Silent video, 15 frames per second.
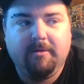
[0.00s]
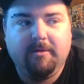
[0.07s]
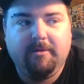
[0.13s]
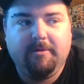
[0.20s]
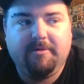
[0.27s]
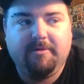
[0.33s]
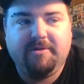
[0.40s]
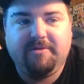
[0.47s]

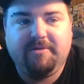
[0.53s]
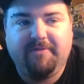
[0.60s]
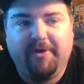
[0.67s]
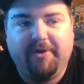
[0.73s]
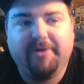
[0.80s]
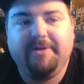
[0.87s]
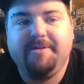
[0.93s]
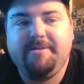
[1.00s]
she's
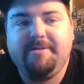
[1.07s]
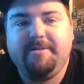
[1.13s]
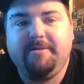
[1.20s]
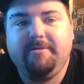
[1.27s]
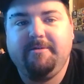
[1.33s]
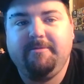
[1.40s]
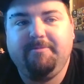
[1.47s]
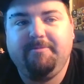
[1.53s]
focused,
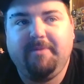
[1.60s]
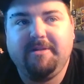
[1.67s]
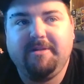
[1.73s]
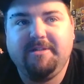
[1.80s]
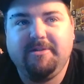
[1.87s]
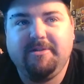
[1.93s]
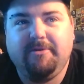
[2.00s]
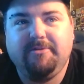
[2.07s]
but
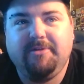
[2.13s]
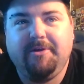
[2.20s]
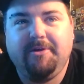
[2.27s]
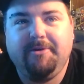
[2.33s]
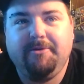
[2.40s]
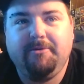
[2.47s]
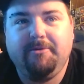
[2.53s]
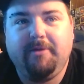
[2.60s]
she's
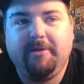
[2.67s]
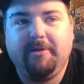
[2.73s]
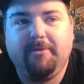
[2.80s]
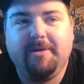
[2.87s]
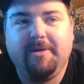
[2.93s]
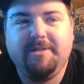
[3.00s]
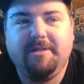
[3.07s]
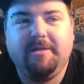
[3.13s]
also like the
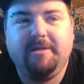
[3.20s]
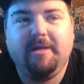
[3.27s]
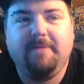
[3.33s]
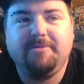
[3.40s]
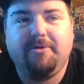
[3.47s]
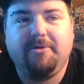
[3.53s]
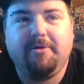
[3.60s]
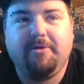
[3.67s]
way she
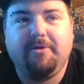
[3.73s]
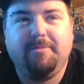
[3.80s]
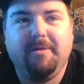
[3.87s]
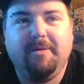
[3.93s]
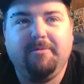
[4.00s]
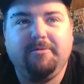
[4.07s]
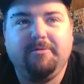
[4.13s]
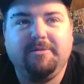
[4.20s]
comes across to
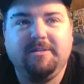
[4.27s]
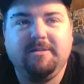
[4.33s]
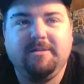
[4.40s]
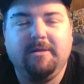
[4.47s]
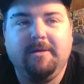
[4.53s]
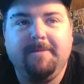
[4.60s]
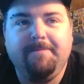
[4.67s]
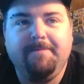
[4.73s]
people. She's
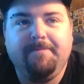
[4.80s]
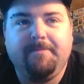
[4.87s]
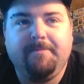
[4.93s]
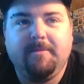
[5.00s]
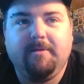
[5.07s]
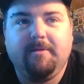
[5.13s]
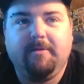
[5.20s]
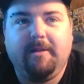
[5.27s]

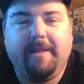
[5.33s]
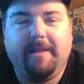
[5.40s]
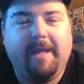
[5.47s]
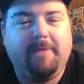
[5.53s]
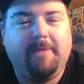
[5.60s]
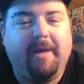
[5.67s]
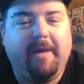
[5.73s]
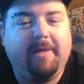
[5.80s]

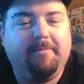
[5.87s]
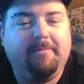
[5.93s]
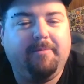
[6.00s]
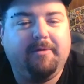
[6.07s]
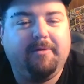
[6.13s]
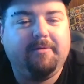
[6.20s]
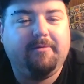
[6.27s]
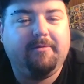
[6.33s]
laid back,
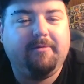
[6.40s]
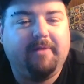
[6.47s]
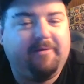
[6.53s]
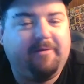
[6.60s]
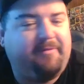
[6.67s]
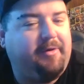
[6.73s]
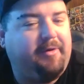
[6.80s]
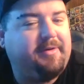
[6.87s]
but
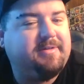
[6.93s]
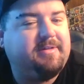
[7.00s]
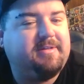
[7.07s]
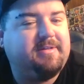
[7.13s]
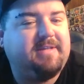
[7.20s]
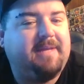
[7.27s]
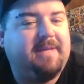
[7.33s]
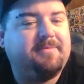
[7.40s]
focused at the
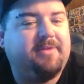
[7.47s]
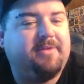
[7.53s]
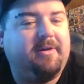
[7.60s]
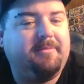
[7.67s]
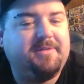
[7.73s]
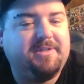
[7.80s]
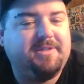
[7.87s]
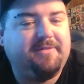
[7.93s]
same time,
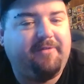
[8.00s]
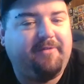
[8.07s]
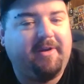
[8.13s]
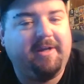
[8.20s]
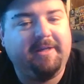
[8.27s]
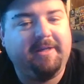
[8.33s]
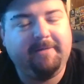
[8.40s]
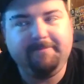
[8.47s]
and she's
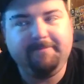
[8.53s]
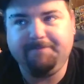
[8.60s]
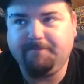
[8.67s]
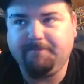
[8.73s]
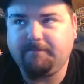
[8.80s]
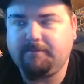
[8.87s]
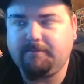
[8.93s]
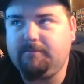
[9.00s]
friendly.
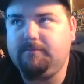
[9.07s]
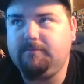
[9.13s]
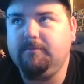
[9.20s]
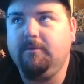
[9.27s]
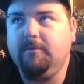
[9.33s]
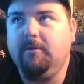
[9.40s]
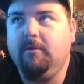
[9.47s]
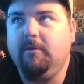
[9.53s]

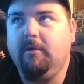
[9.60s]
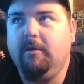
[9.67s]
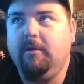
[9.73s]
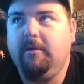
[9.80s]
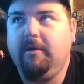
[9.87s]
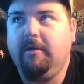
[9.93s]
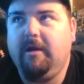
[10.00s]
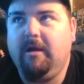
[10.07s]

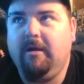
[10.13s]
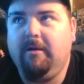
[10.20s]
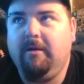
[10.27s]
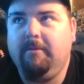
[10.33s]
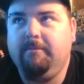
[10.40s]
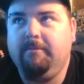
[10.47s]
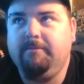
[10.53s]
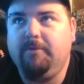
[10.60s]

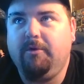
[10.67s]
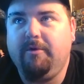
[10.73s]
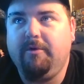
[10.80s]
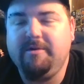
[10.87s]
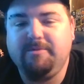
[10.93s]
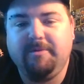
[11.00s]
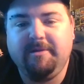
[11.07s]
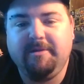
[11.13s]

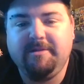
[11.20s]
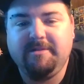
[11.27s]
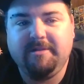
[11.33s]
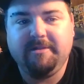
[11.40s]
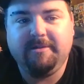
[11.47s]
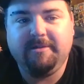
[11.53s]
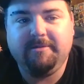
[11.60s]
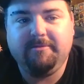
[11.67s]
Always willing
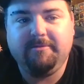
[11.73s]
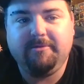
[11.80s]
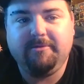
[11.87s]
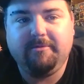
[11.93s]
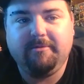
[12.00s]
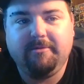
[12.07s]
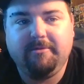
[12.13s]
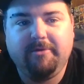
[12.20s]
to
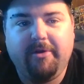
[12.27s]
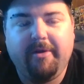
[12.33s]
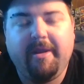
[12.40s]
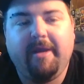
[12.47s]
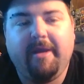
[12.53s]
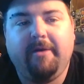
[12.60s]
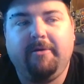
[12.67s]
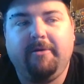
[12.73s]
know
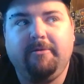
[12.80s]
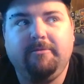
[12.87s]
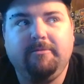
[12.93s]
how